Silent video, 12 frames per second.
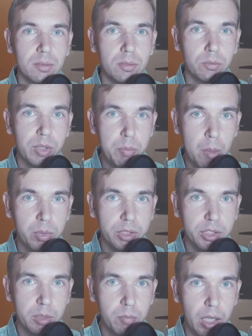
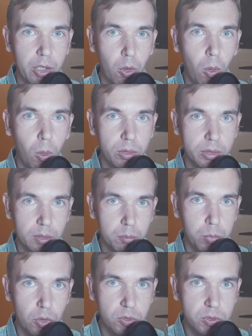republishing my older
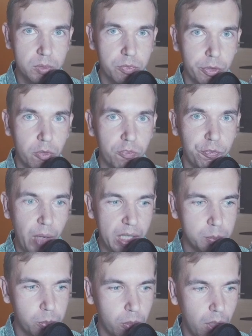posts from
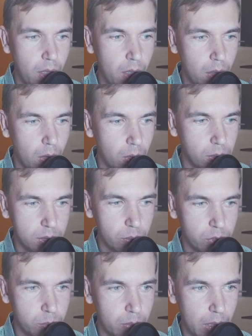Facebook also
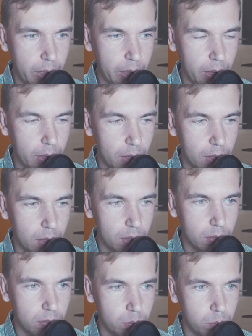to my
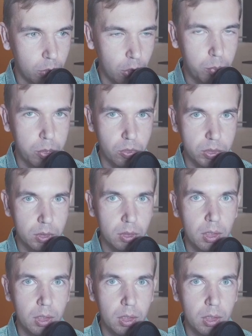blog posts.